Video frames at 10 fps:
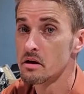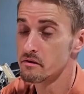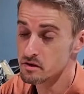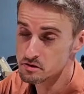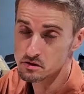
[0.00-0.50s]

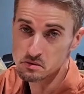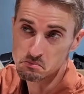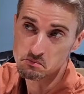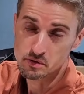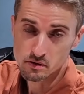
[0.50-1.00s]
eventually
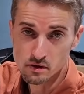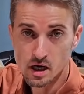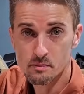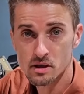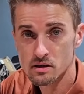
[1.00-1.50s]

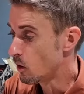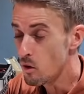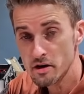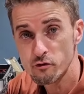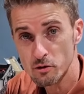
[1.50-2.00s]
programming,
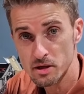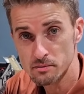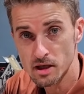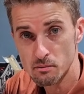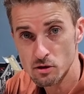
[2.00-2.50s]
only for
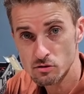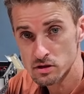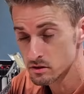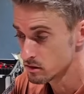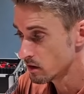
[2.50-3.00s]

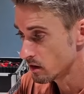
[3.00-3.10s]
BMWs